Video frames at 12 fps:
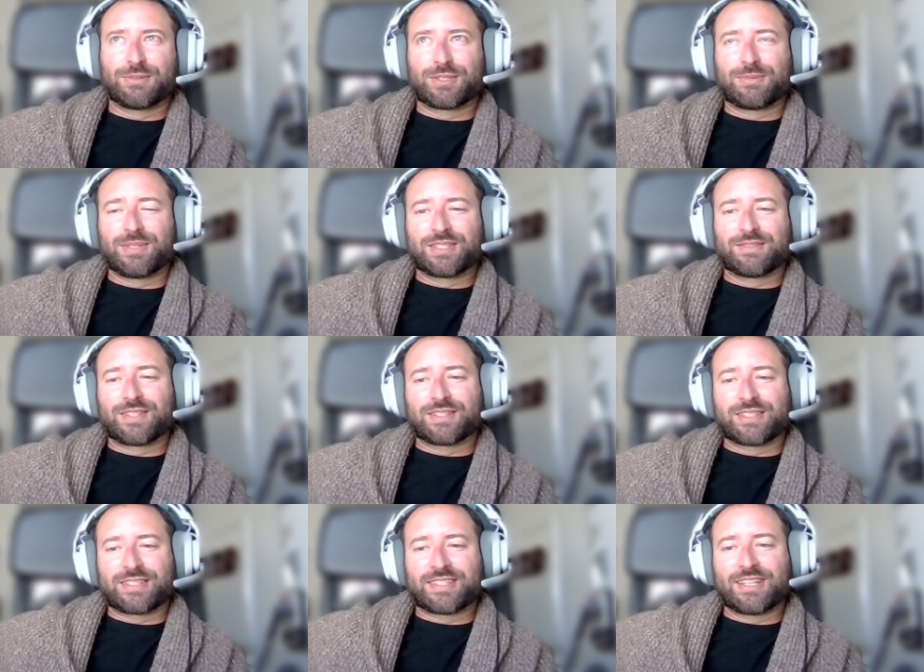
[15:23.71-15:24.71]
which means if
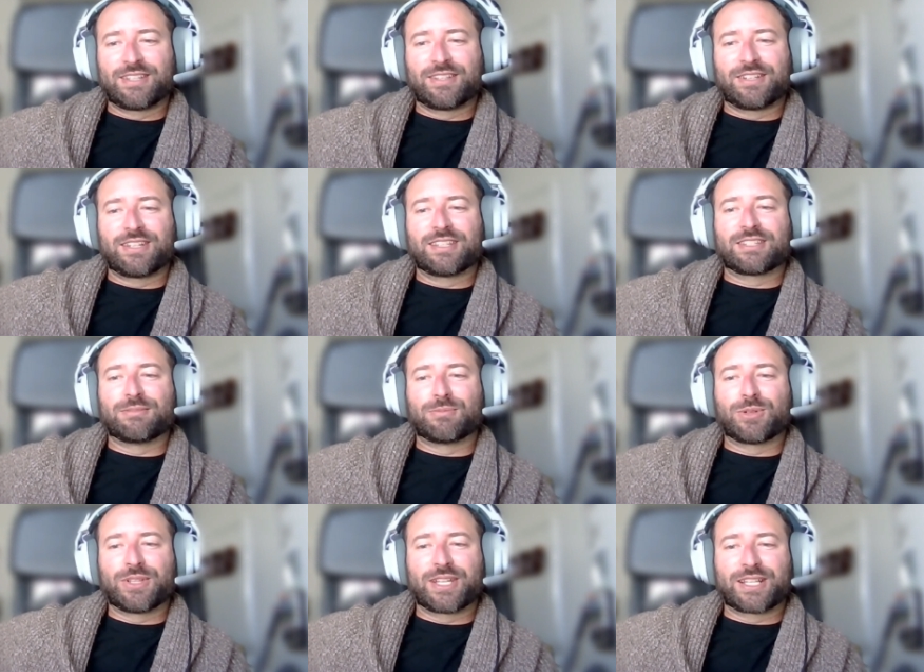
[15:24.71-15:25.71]
there's a sale on it, they're
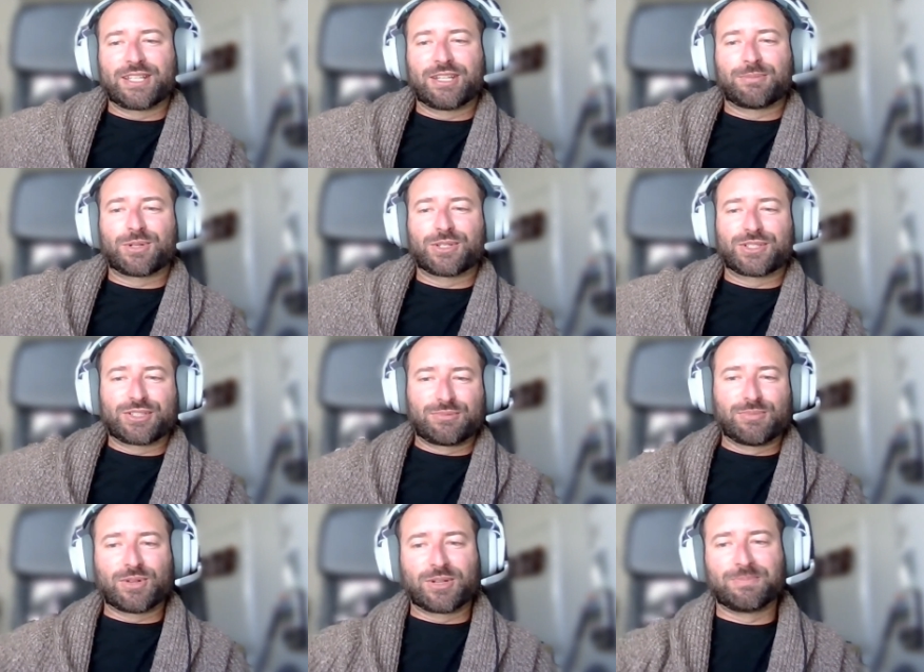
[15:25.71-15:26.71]
more likely to purchase
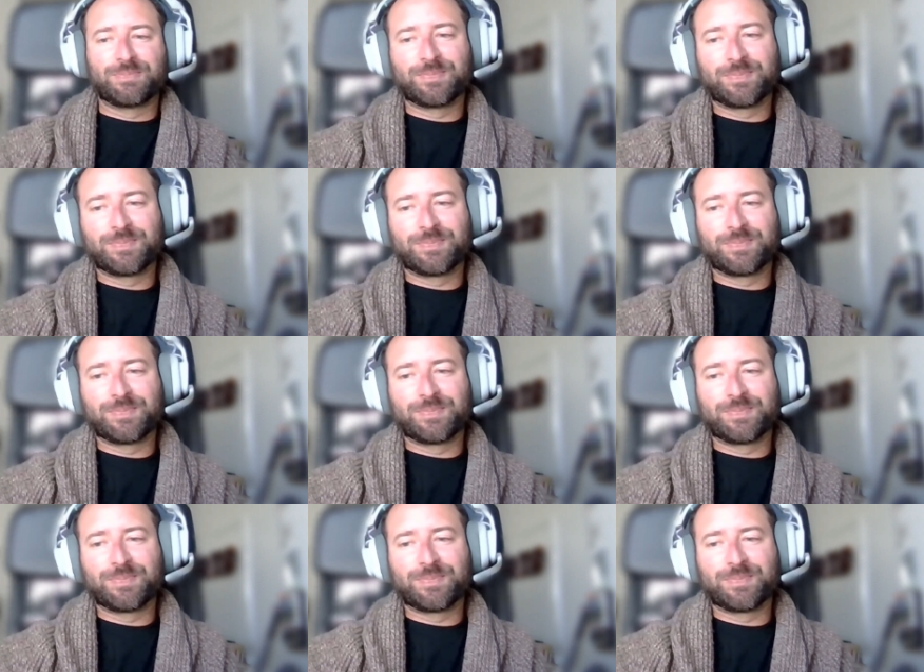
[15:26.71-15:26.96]
more.